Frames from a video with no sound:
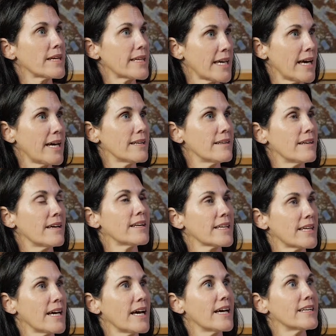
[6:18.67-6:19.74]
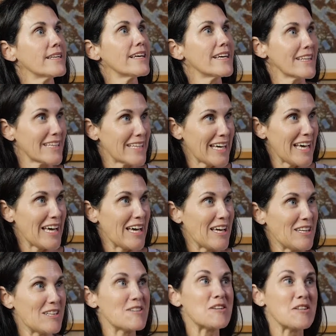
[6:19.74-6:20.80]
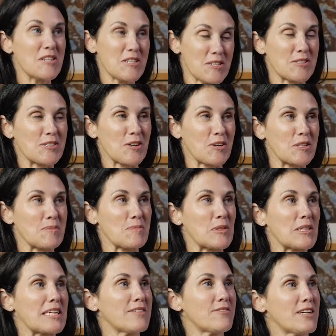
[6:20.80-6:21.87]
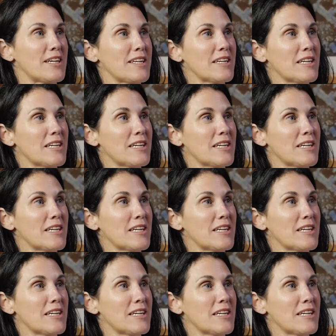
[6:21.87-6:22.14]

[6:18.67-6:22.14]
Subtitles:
again and again and again, you start to believe it.